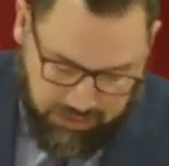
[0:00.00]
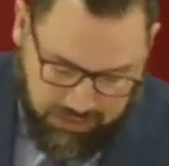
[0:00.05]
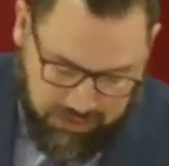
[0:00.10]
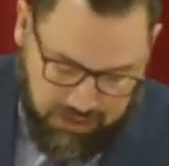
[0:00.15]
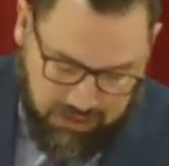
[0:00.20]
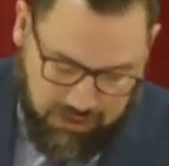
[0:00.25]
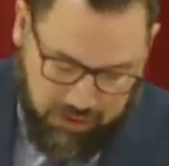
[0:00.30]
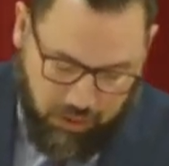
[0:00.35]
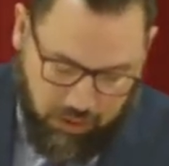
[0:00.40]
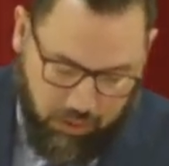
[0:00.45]
It
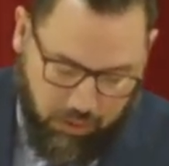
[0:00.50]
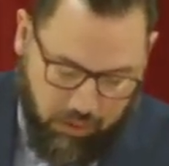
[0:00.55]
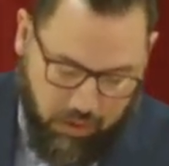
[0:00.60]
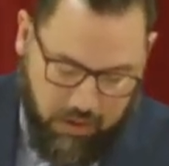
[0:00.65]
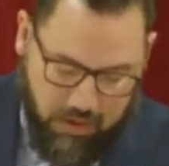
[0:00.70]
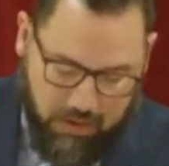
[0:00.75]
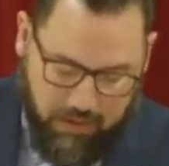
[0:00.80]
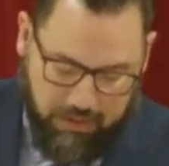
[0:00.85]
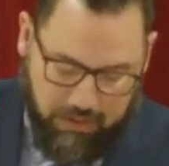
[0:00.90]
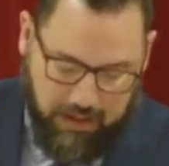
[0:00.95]
says, So
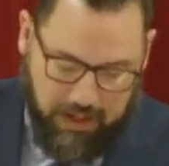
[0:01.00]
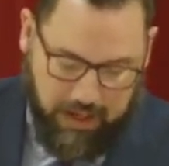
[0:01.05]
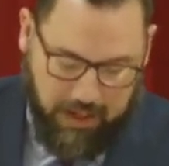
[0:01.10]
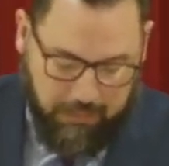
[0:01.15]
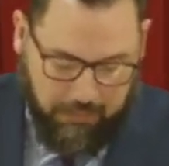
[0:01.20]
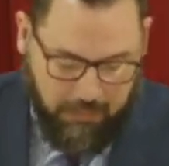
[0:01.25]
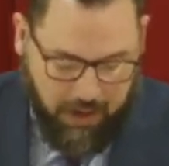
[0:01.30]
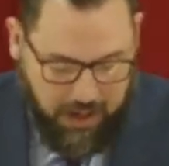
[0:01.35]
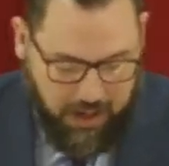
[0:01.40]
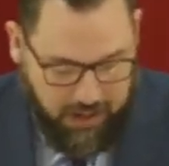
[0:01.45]
that I
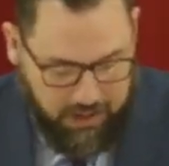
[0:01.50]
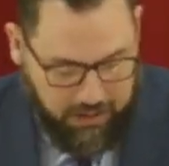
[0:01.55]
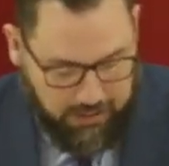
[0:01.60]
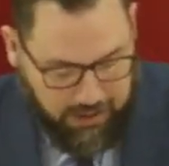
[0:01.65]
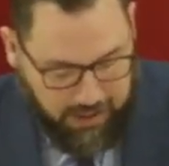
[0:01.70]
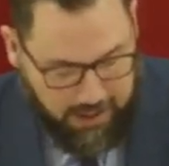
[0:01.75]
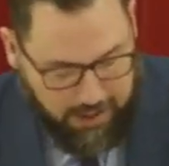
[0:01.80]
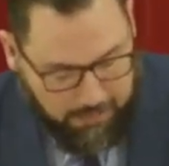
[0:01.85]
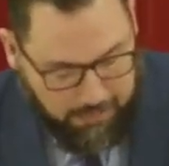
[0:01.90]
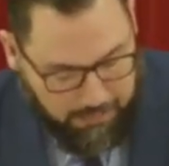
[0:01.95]
might
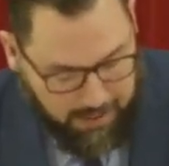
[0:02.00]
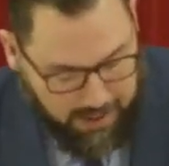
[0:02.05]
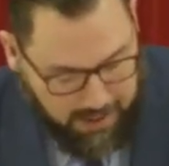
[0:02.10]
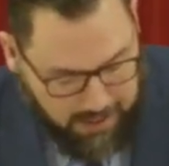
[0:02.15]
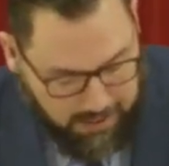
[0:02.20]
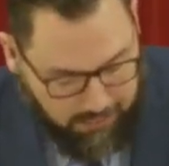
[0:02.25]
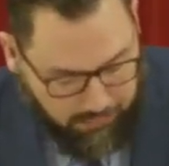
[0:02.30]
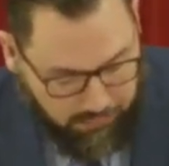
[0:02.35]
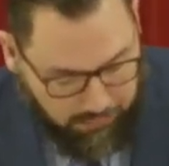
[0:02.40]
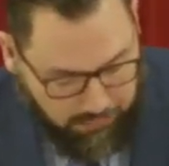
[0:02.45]
that I
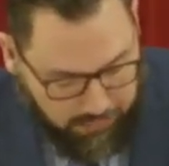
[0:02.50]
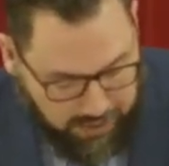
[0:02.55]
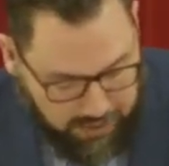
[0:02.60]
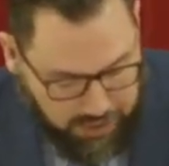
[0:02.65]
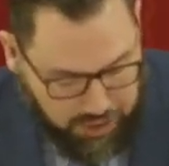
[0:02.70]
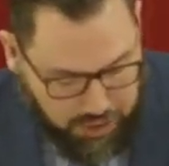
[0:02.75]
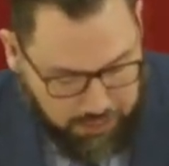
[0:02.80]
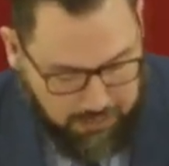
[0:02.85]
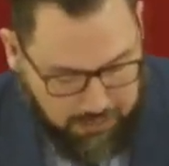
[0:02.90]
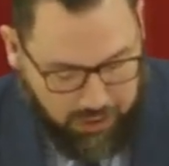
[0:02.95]
may
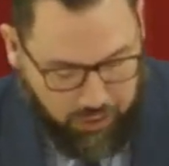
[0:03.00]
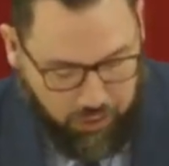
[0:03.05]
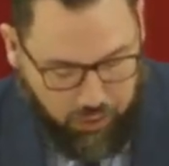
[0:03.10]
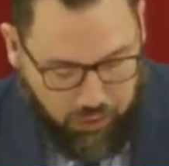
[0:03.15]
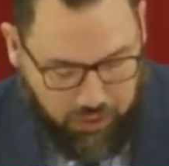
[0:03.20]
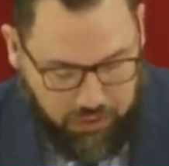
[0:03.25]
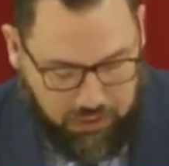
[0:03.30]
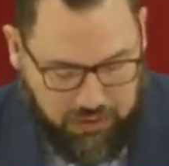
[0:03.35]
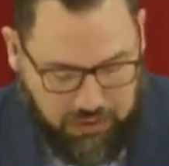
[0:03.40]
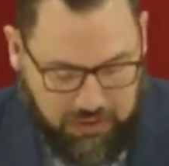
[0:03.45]
finish my
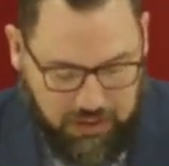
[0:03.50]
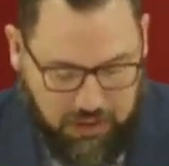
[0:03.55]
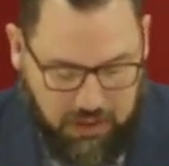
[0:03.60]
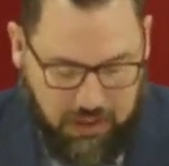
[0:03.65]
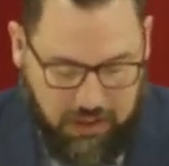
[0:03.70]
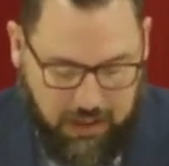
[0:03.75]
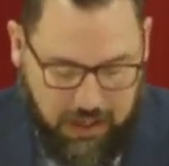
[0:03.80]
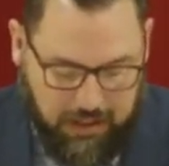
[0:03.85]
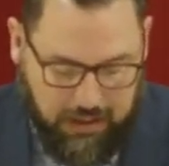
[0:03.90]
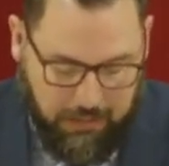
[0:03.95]
course
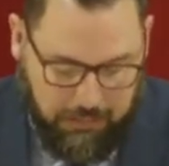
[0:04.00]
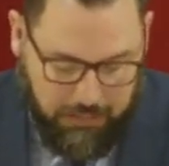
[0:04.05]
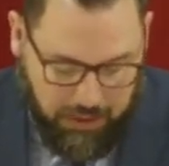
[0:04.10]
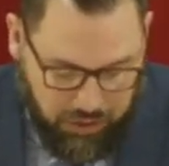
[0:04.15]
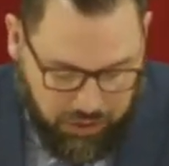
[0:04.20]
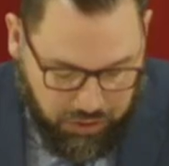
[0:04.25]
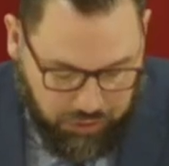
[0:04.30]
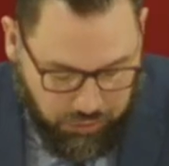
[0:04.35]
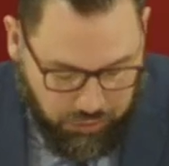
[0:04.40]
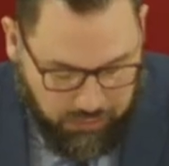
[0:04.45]
and the
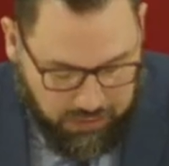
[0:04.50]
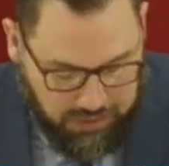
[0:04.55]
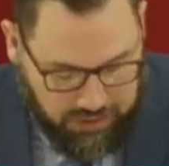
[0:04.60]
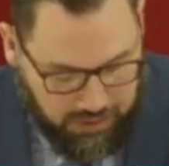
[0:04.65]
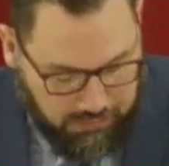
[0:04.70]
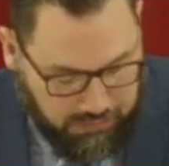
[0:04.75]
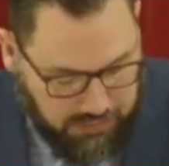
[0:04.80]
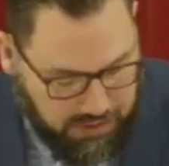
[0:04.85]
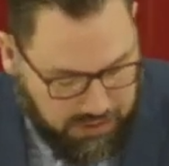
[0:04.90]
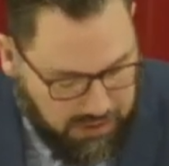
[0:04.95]
ministry which I
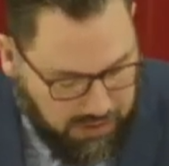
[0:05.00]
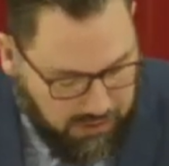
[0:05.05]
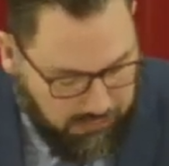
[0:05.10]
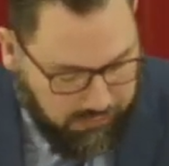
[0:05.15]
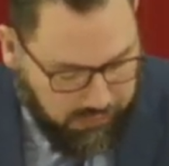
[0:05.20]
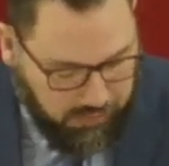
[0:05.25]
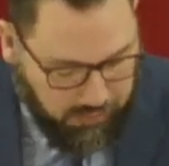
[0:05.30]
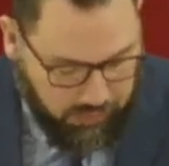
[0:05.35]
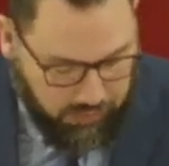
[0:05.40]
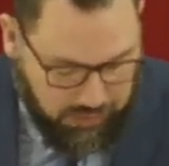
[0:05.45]
received
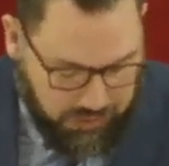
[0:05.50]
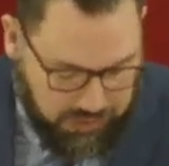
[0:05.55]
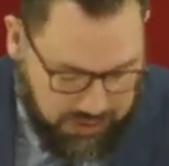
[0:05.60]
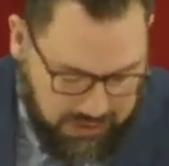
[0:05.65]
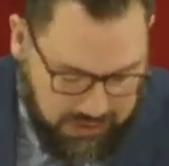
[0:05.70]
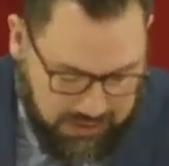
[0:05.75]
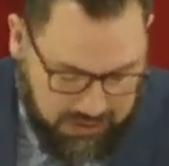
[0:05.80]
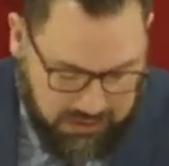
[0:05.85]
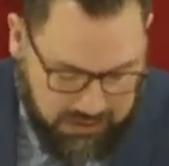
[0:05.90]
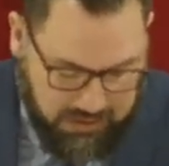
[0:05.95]
from the Lord
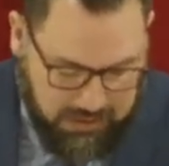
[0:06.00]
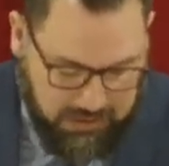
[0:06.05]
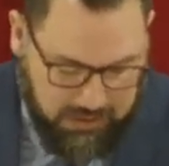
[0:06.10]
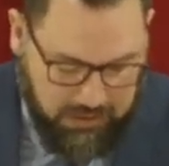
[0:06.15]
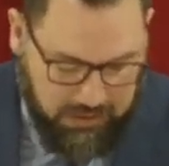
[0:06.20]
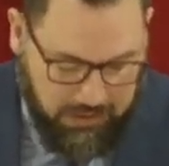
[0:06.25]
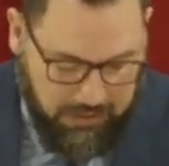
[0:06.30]
Jesus